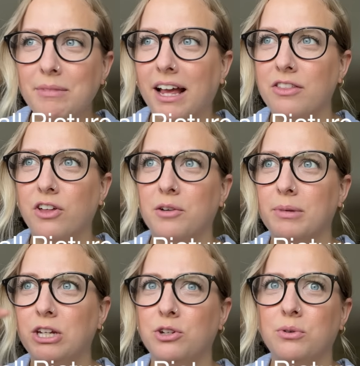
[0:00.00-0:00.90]
Like I thought it'd
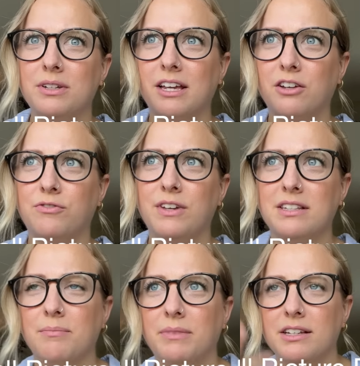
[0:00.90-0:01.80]
be cute because I could
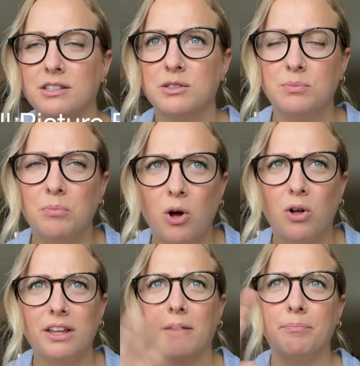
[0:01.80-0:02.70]
fit something
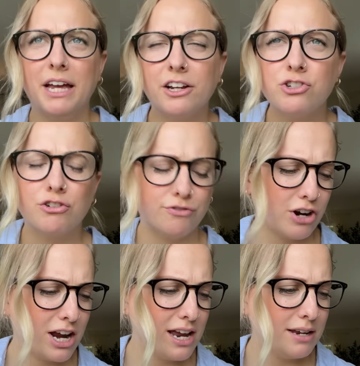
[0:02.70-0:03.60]
small, like a picture
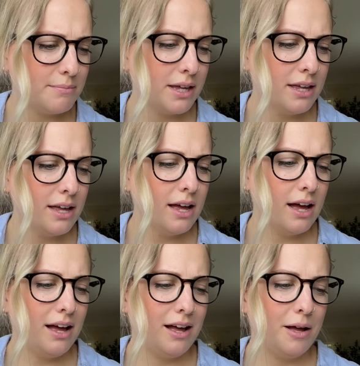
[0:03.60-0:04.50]
frame,
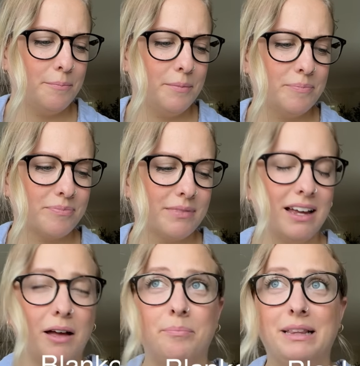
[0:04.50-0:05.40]

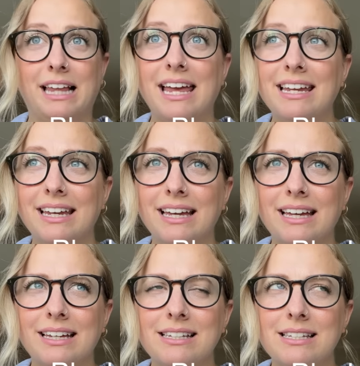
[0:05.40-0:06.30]
a
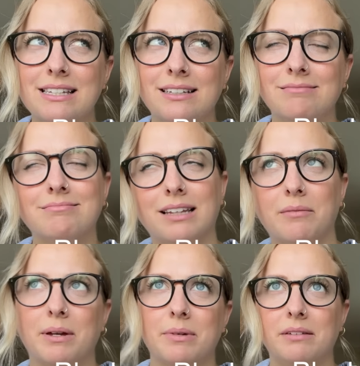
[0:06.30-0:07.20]
blanket, that
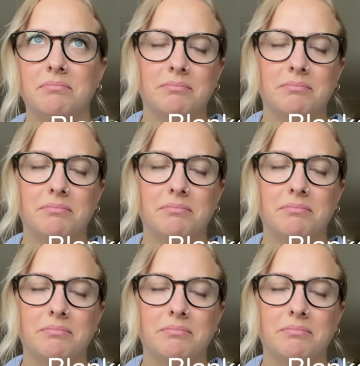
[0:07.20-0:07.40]
might be